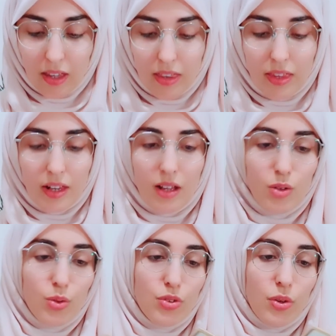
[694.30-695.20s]
Then I
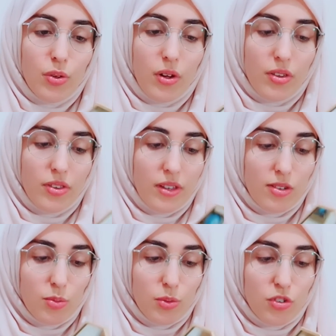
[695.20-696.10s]
also got
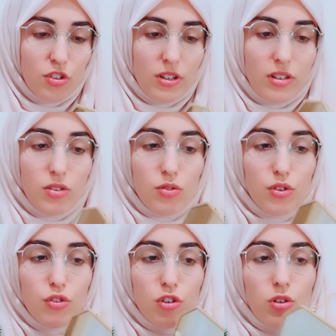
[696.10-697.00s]
this, which is
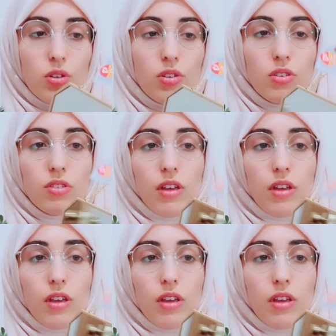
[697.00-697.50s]
reduced.